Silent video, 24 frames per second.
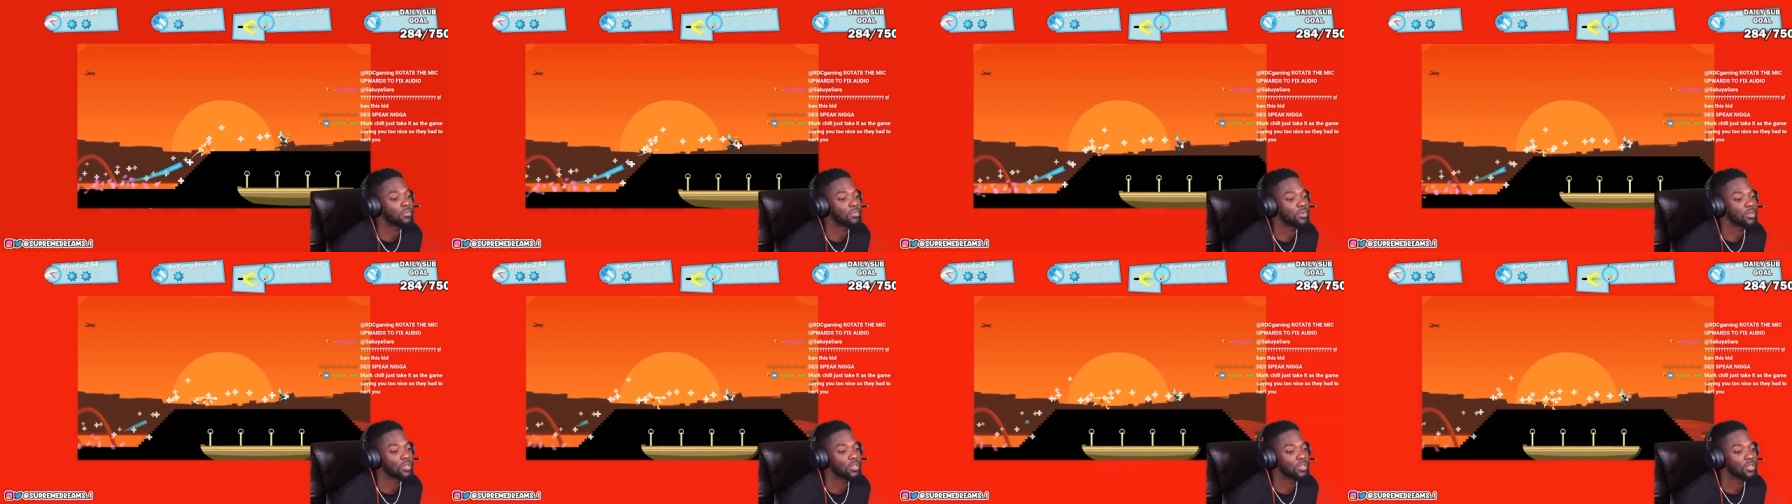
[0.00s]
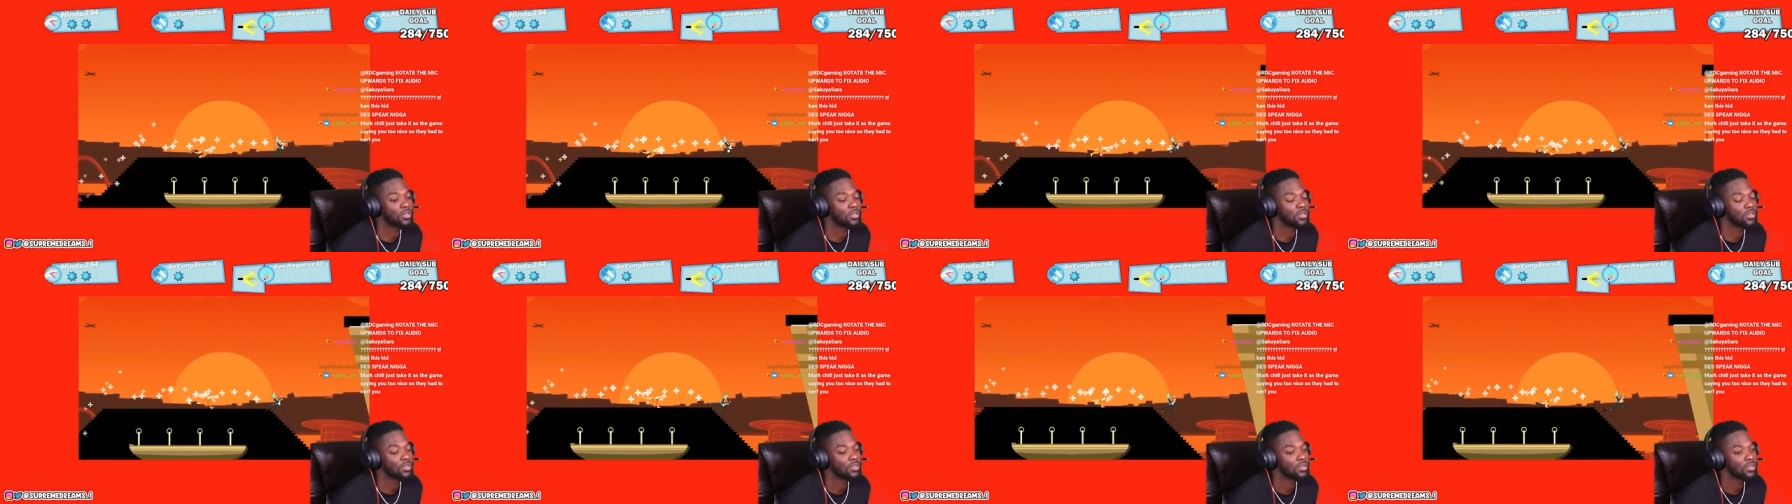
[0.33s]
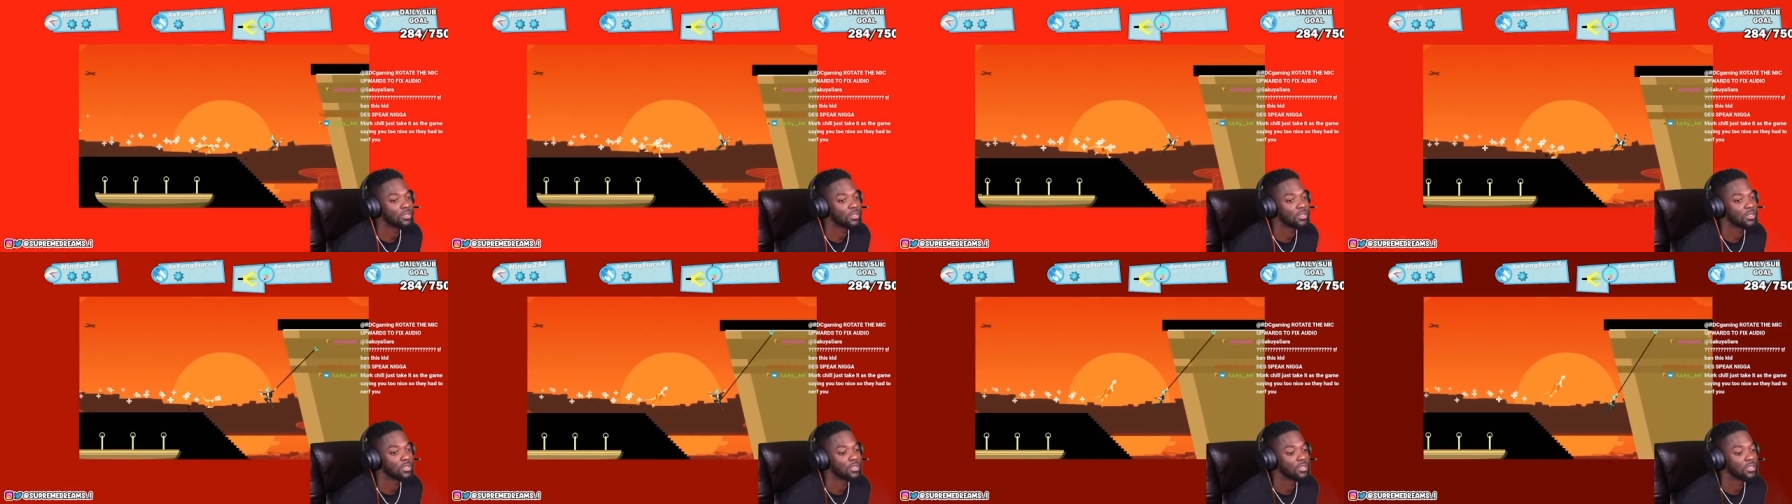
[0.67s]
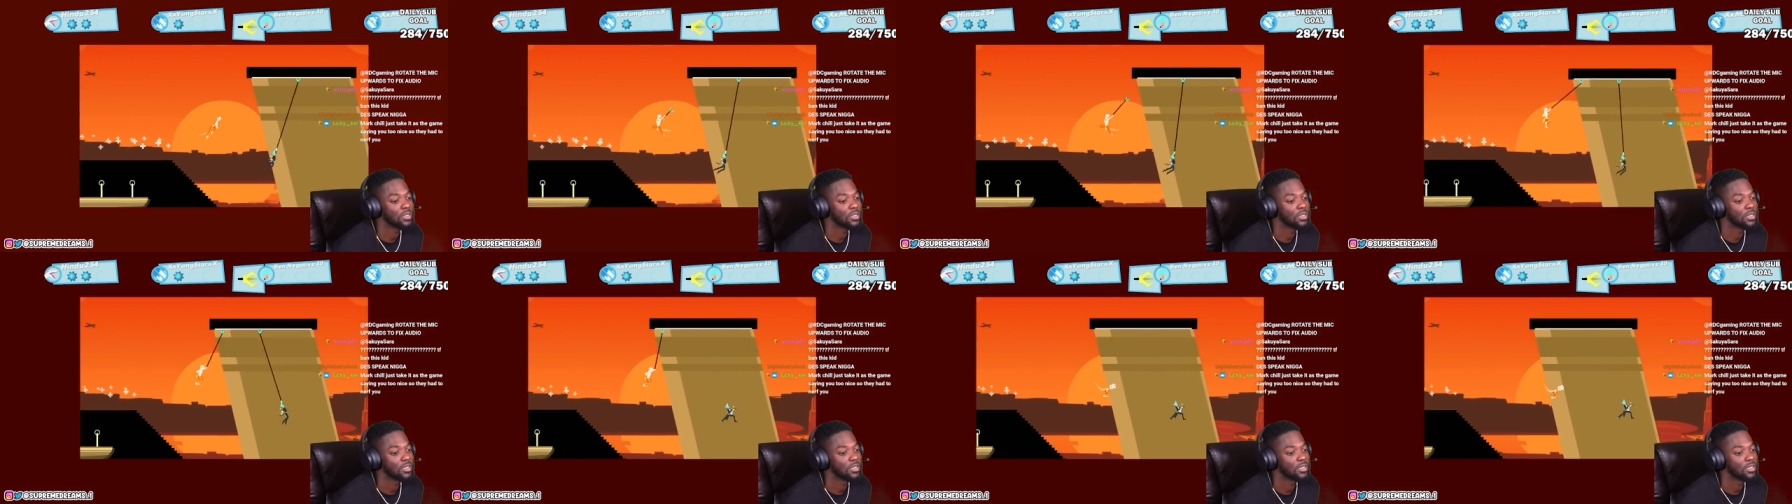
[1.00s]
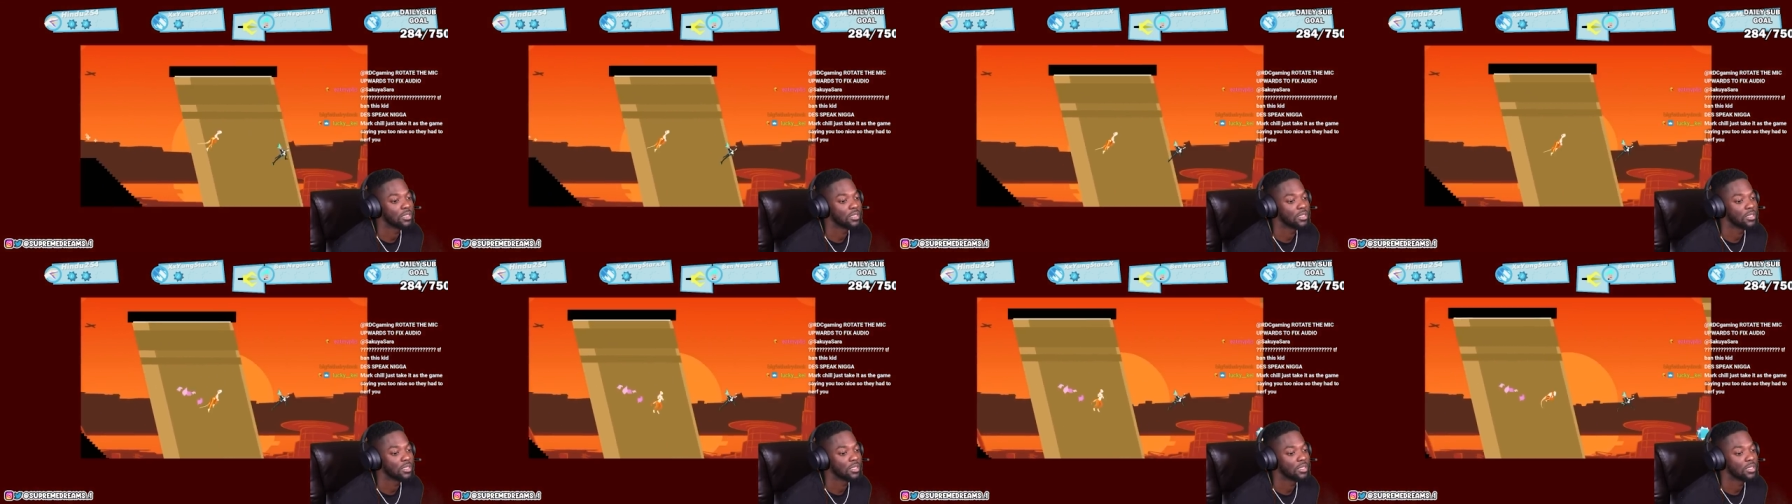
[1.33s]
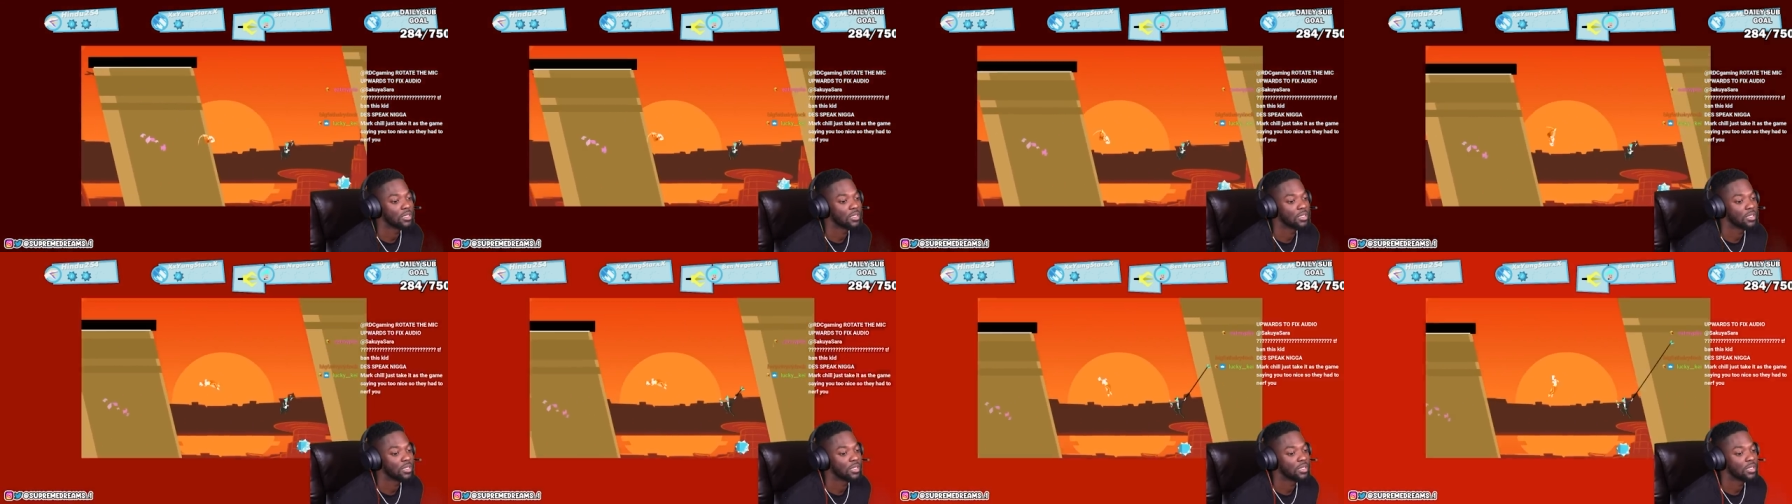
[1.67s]
bro. A lot riding on this
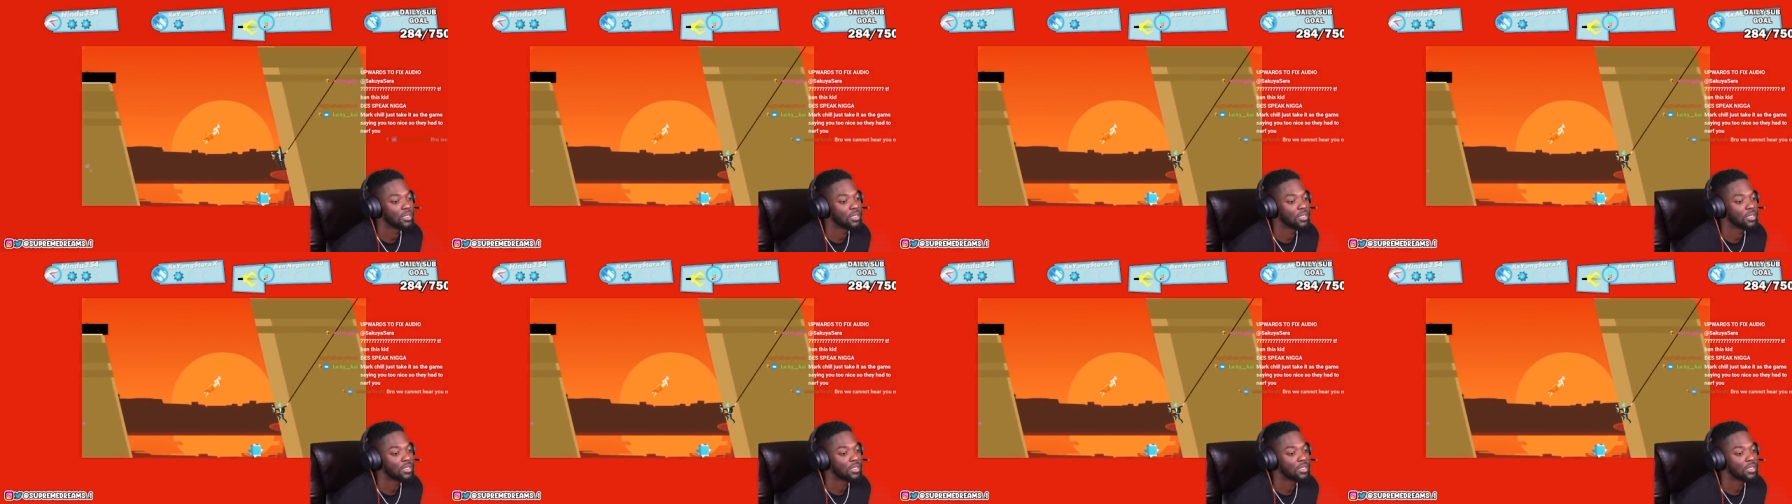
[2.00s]
Ben